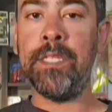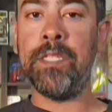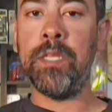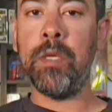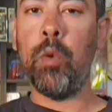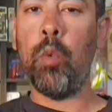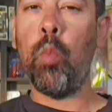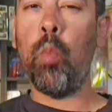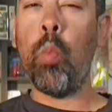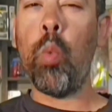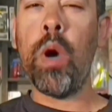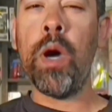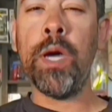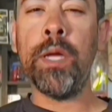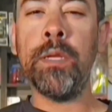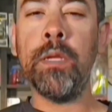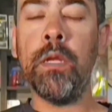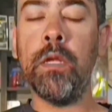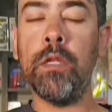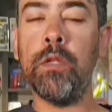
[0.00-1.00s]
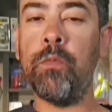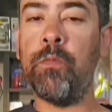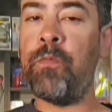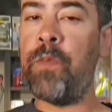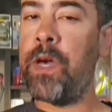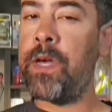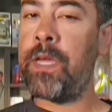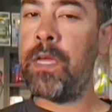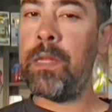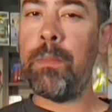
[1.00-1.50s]
One
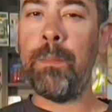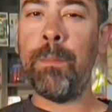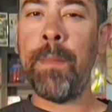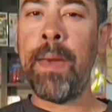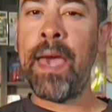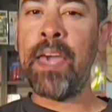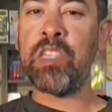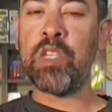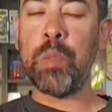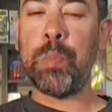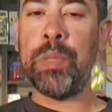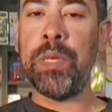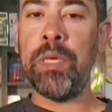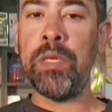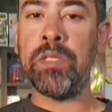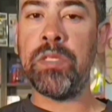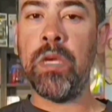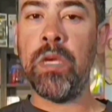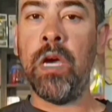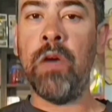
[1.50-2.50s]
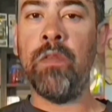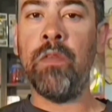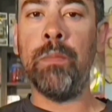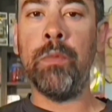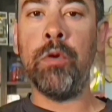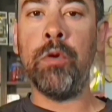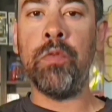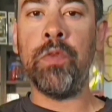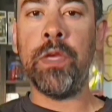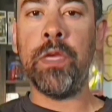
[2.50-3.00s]
fucking masterpiece of a
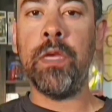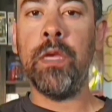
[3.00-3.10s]
movie.